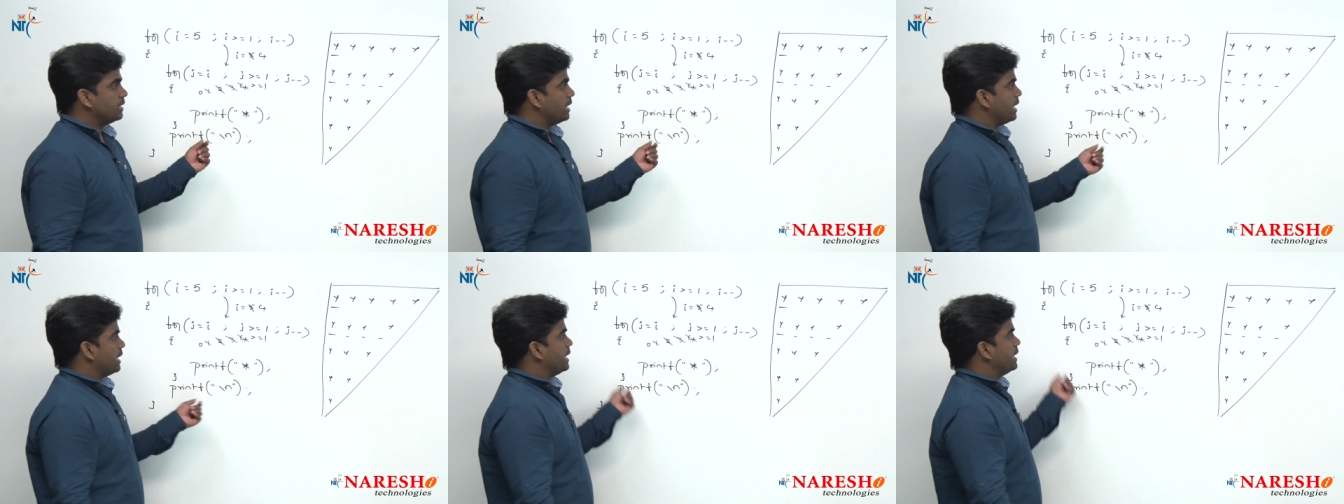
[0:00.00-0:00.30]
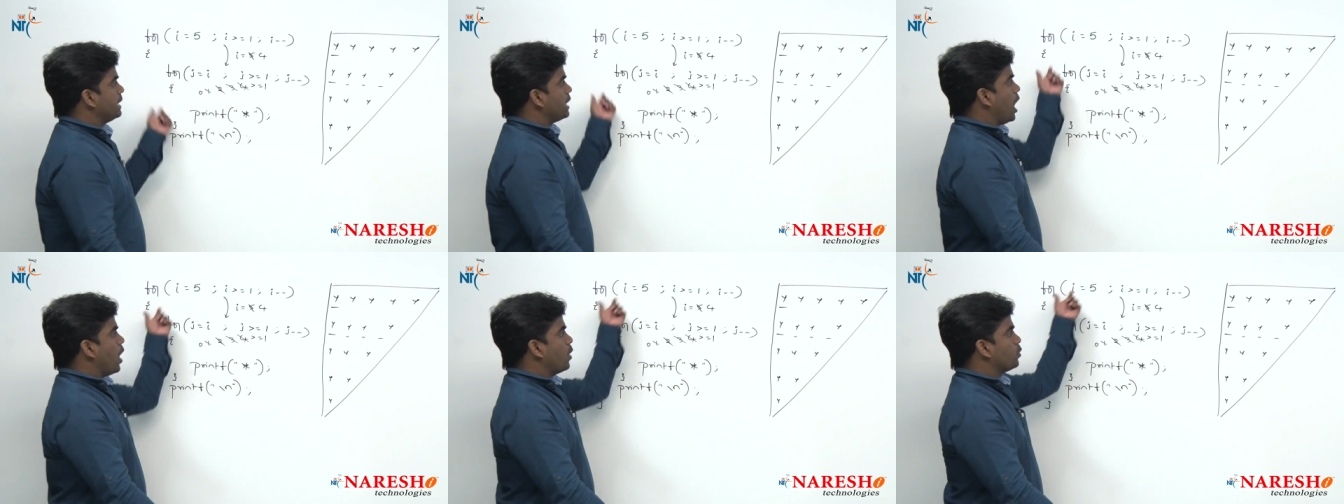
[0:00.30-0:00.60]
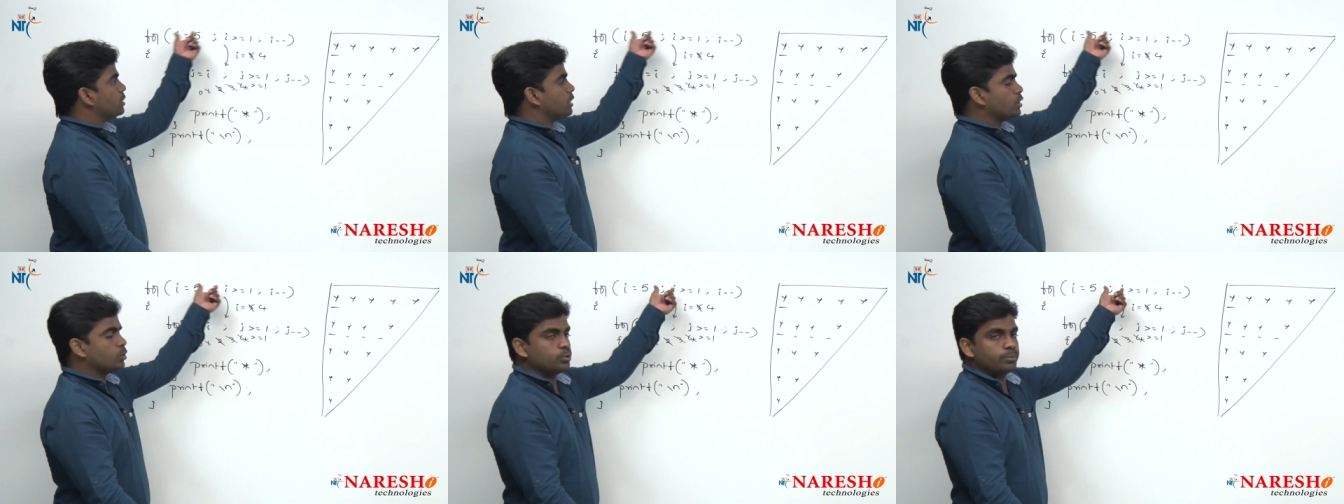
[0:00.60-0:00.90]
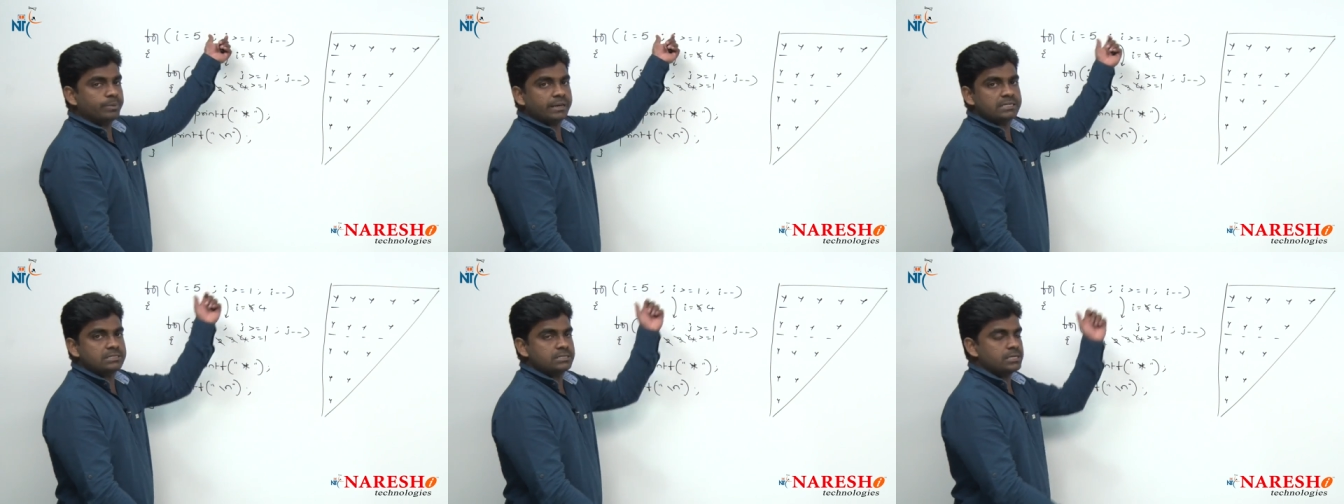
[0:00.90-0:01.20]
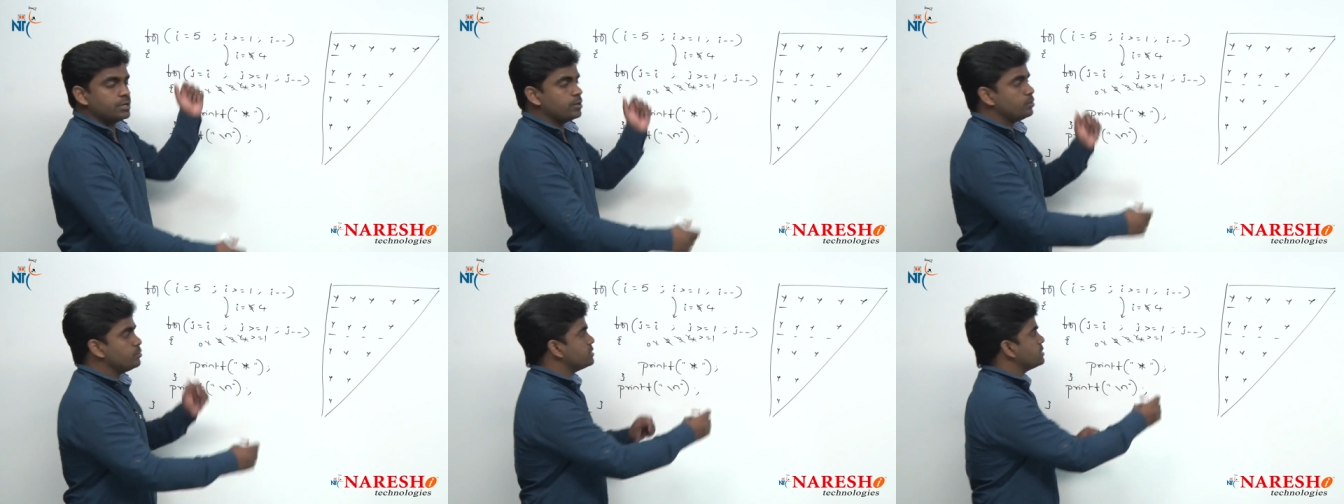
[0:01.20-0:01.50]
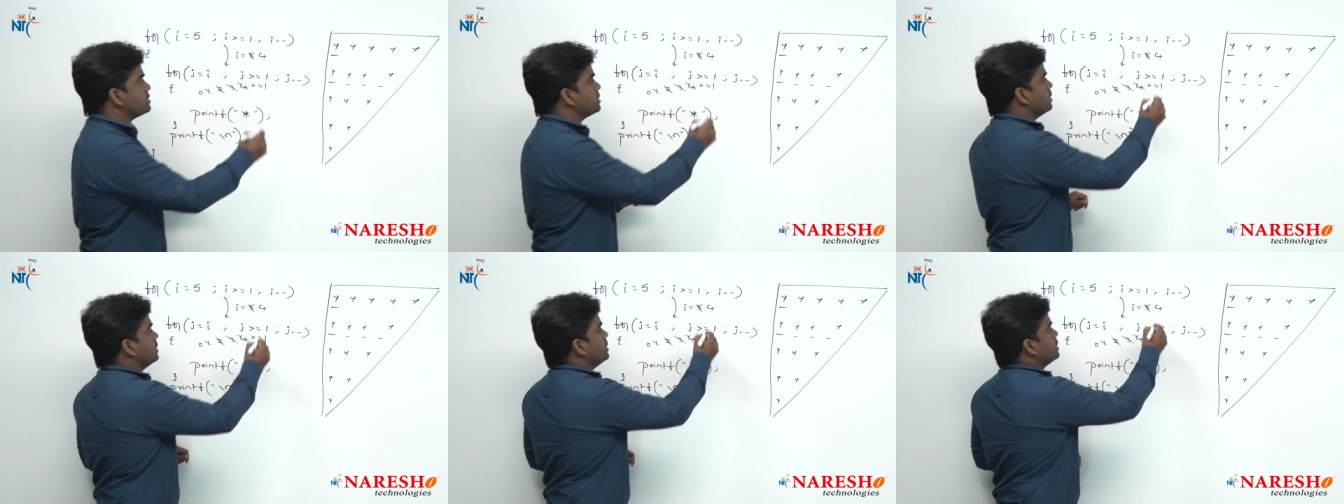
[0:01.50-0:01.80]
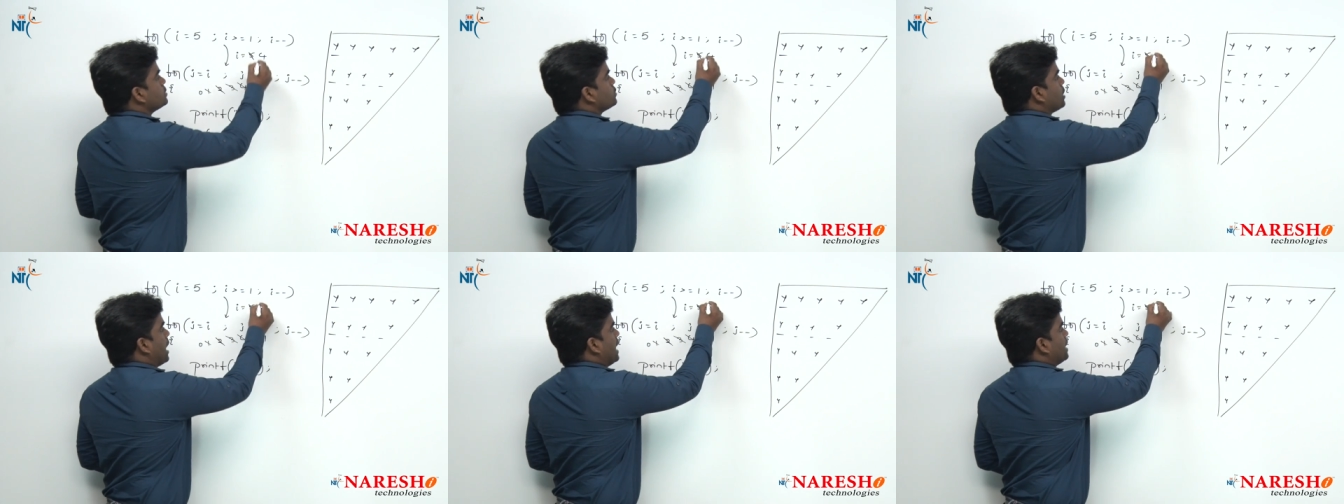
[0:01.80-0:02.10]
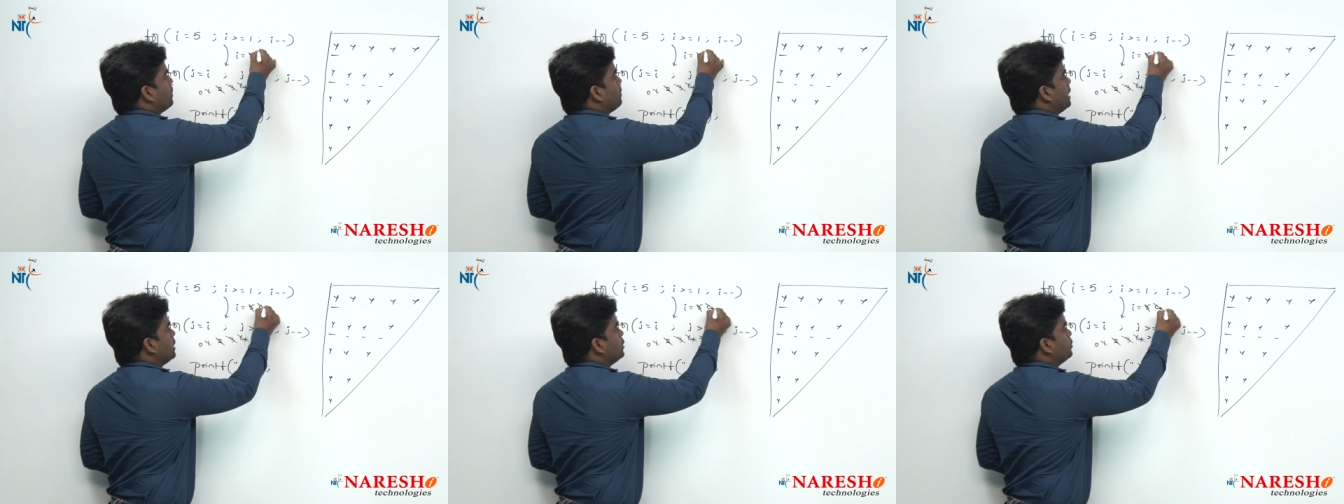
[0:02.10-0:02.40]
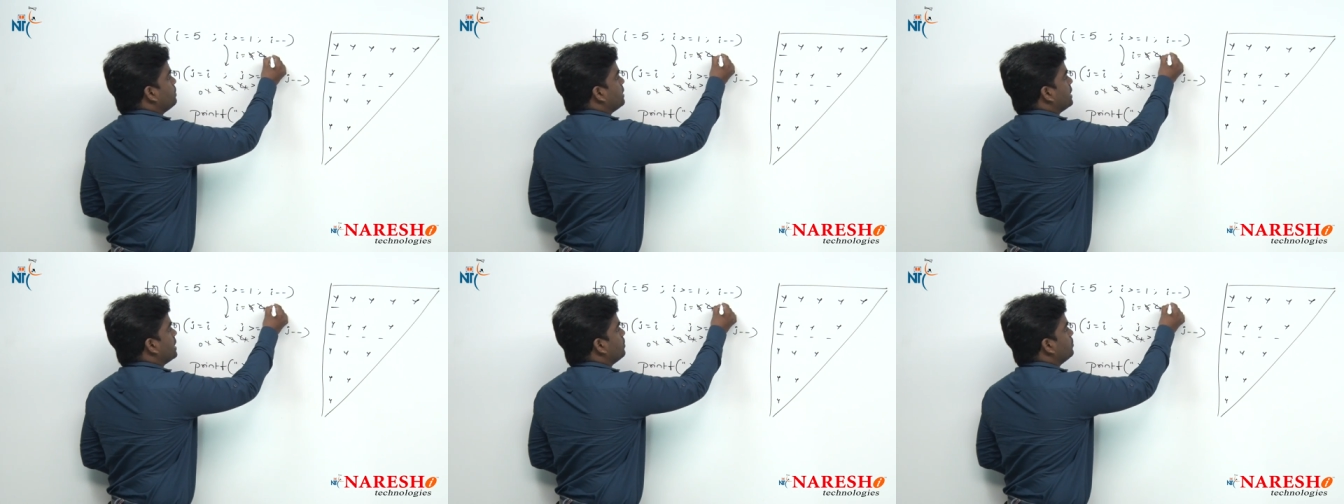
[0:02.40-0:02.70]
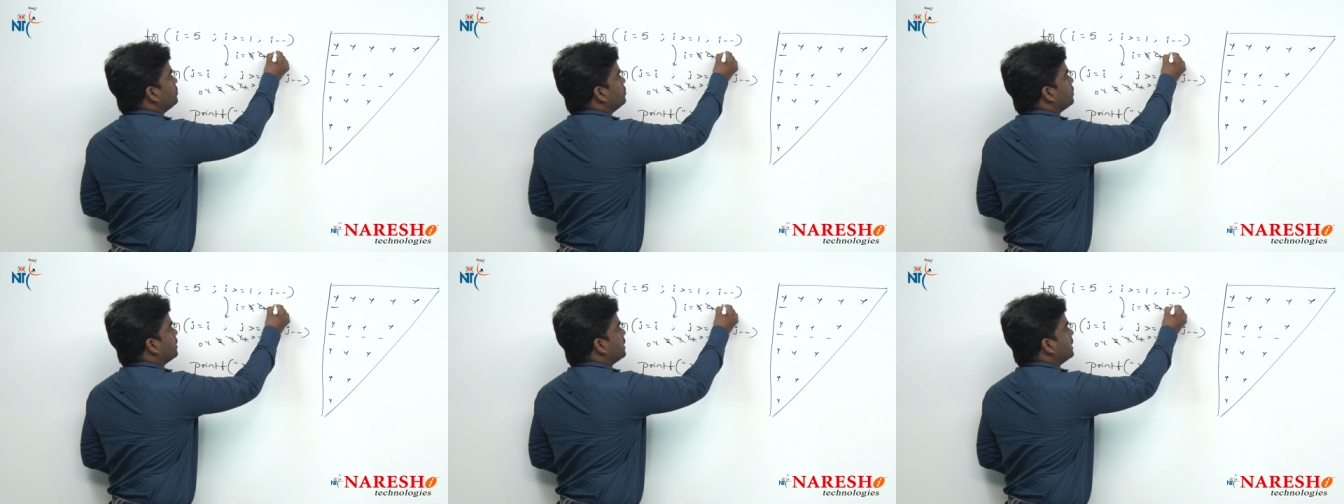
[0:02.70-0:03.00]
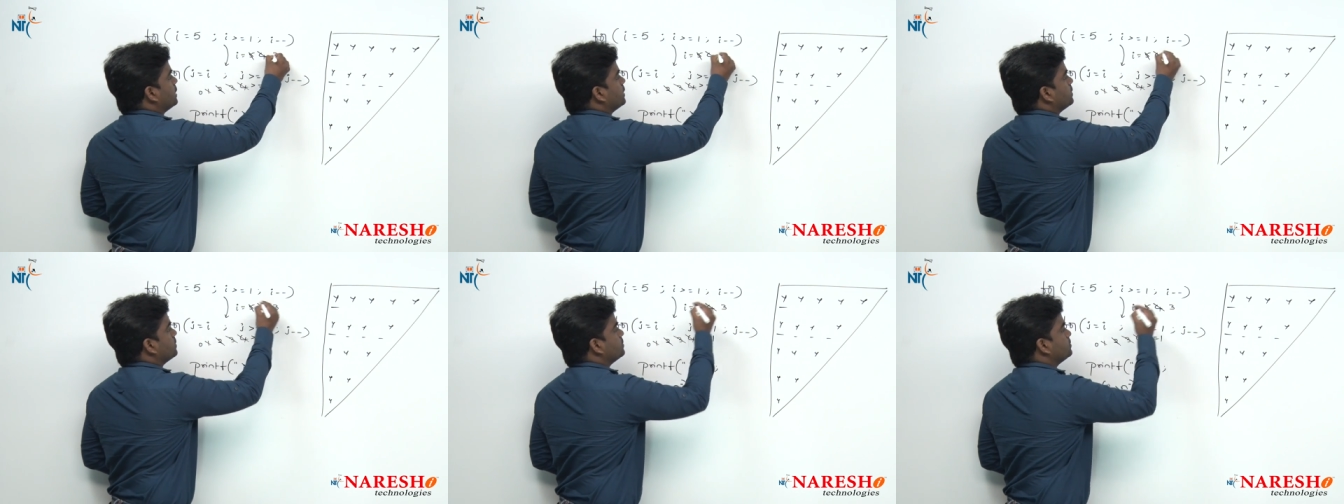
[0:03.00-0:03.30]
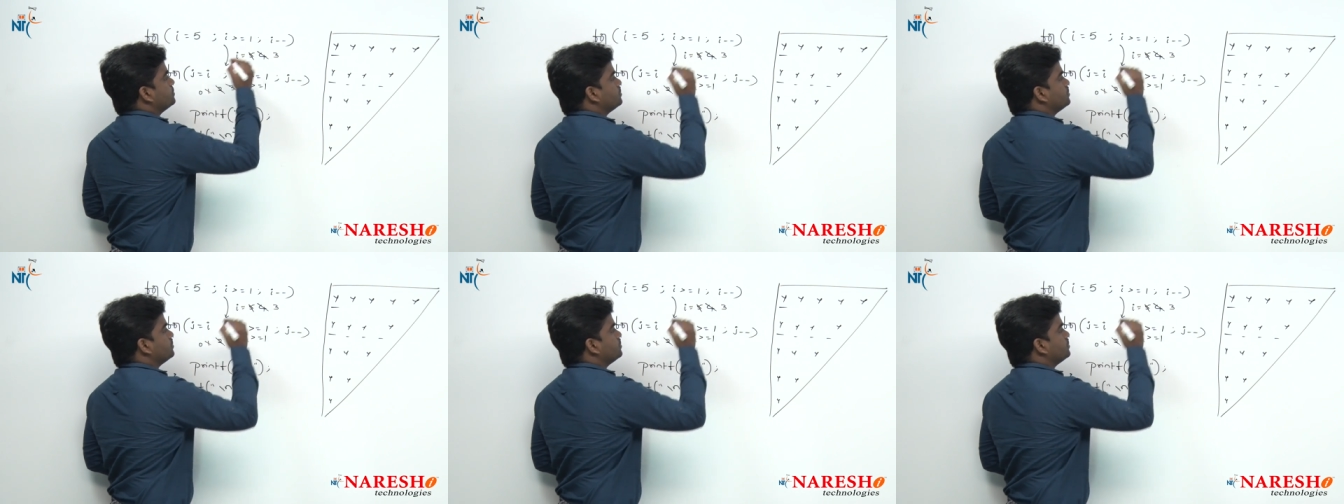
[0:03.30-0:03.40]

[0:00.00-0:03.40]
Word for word: again outer loop executes. So, I value become 3.